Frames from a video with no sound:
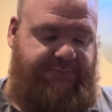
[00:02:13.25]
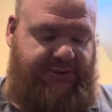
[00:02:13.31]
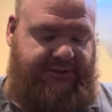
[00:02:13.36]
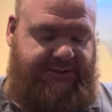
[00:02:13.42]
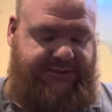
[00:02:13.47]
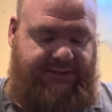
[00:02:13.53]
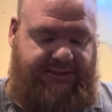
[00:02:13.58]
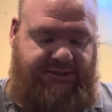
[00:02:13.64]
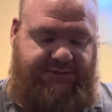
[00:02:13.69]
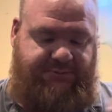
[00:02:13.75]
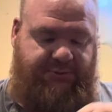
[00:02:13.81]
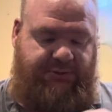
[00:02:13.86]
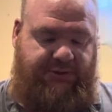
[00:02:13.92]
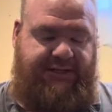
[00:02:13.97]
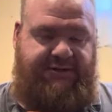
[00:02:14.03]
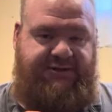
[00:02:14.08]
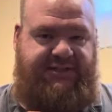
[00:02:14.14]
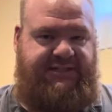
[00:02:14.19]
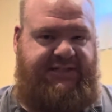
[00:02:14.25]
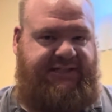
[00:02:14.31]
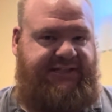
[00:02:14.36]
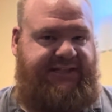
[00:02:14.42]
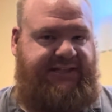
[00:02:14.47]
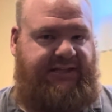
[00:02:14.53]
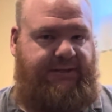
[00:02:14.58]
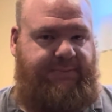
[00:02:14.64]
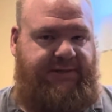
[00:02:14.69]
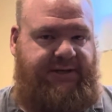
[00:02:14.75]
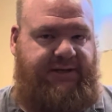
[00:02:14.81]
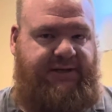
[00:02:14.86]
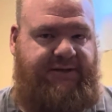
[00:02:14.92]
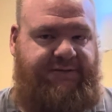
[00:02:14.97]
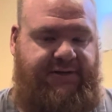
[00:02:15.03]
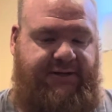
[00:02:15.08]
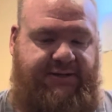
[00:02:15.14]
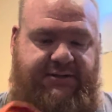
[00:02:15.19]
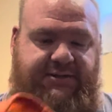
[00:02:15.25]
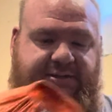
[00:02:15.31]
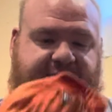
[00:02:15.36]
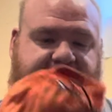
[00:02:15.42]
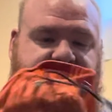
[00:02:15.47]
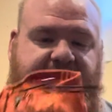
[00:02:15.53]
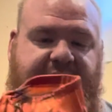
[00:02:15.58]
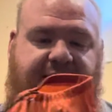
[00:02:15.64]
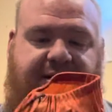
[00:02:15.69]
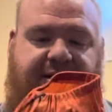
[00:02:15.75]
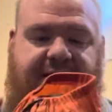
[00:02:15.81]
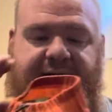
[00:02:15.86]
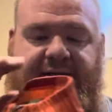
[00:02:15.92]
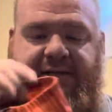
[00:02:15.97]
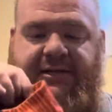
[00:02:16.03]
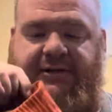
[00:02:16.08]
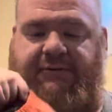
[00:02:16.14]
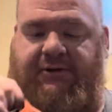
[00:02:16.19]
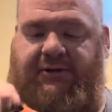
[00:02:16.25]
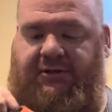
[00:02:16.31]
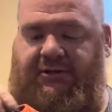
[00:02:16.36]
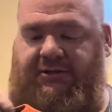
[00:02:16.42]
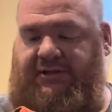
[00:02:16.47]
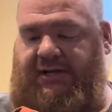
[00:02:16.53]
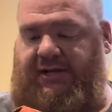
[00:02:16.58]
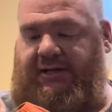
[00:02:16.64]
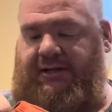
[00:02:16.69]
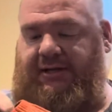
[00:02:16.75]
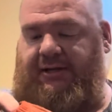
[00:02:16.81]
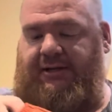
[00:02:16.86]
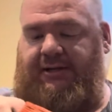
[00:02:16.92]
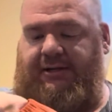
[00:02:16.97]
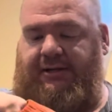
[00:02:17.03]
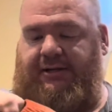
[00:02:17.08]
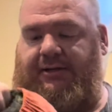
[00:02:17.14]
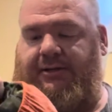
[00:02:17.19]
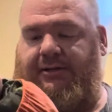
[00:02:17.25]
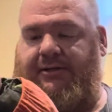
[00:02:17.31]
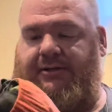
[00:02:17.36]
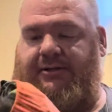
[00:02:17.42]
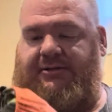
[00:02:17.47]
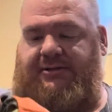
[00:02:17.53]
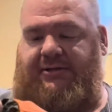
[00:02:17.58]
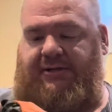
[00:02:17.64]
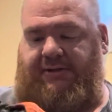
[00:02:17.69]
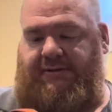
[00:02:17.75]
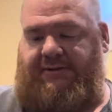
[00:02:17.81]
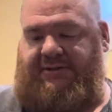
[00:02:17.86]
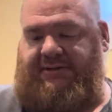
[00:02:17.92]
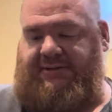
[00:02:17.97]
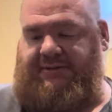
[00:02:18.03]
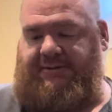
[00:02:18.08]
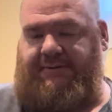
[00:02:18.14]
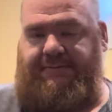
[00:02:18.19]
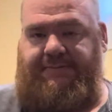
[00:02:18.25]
but I'll just pull out just a little bit of it just so you get an idea of what it looks like. So it's